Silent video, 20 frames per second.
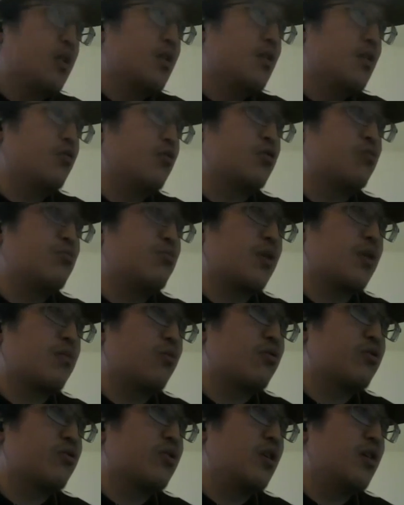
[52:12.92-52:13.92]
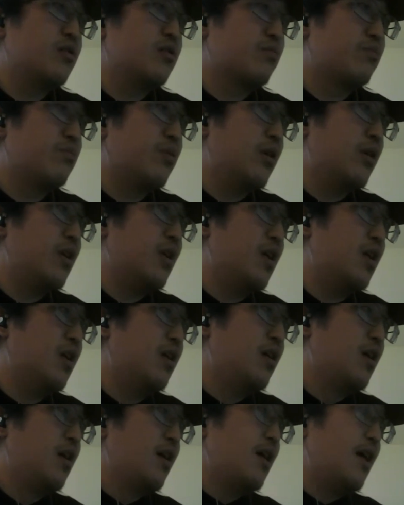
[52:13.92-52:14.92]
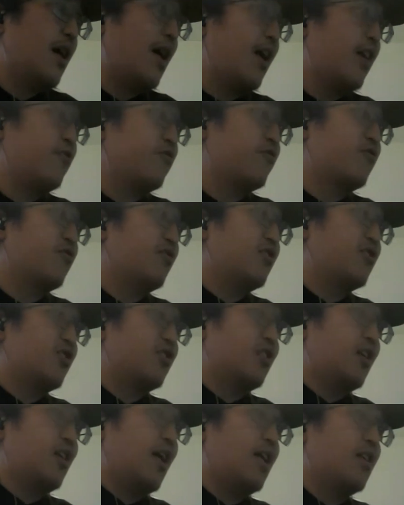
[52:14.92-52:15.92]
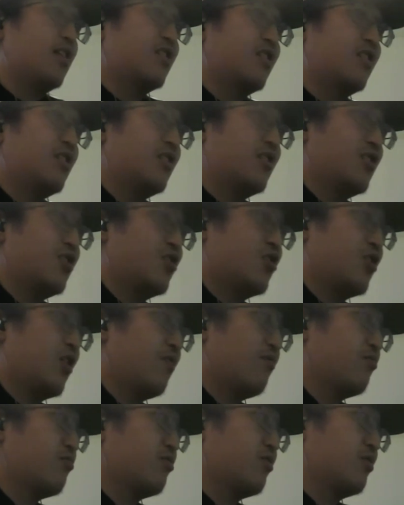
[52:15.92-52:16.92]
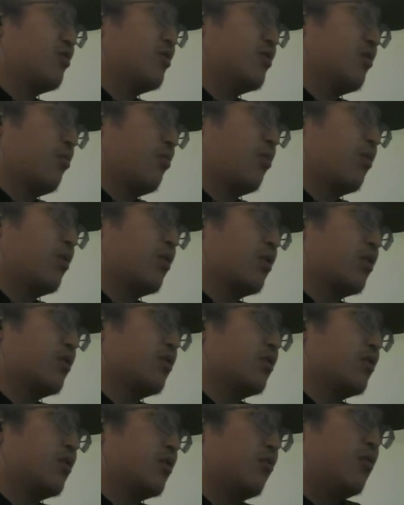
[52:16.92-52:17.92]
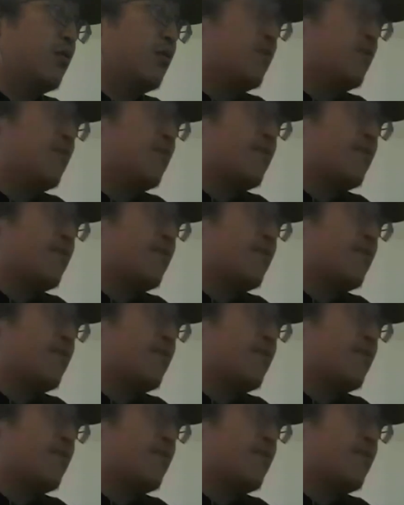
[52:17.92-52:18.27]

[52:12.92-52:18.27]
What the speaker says: It would just make more sense. But Addison and Jefferson is a pretty good duo.